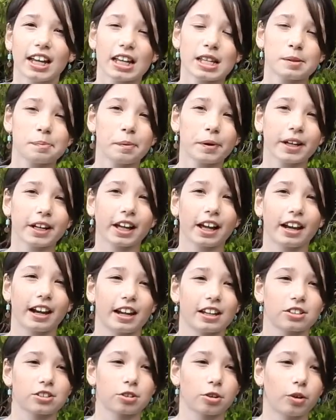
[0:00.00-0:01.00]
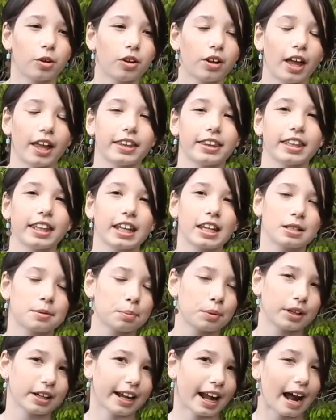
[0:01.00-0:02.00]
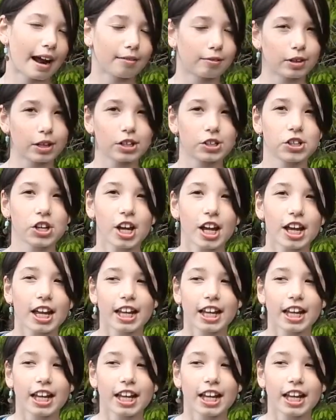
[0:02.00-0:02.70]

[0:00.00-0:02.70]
He's pretty good at school. I think he's pretty average.